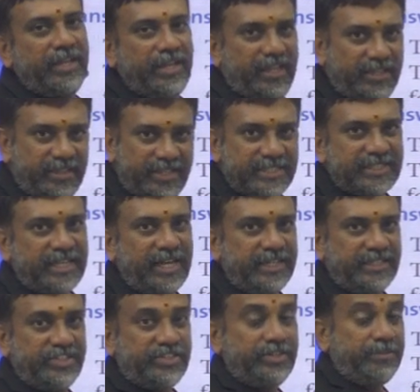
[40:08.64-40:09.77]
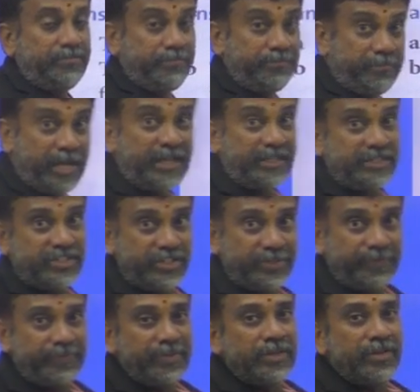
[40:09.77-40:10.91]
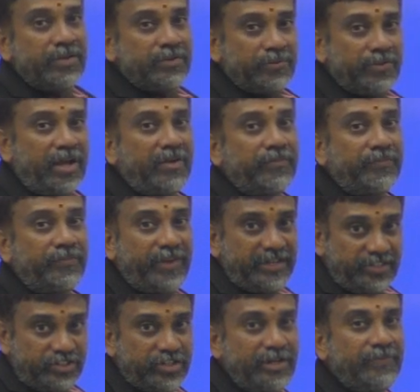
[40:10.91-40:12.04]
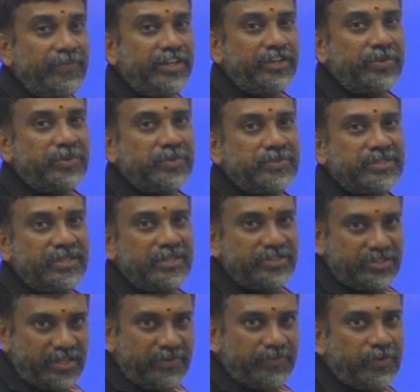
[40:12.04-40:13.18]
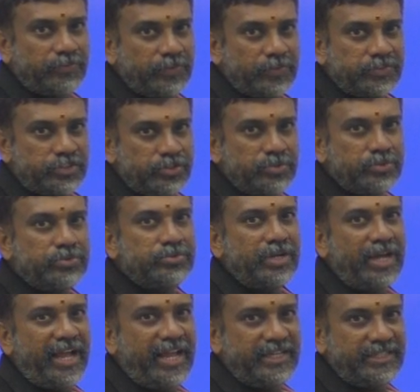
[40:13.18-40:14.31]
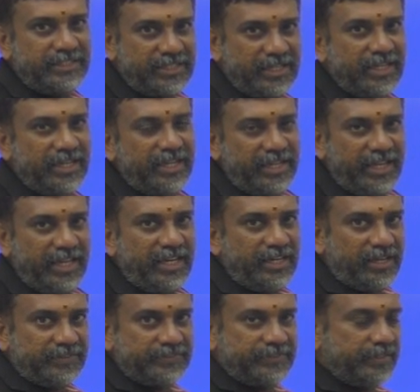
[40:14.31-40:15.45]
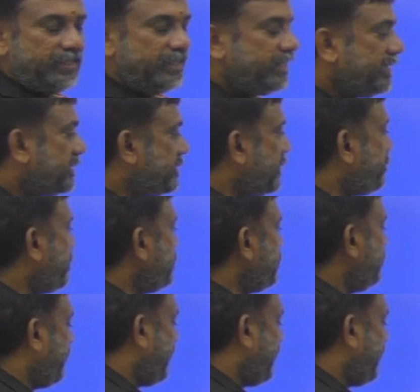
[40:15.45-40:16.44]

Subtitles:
in this condition. But when should we use to and enough? Suppose, for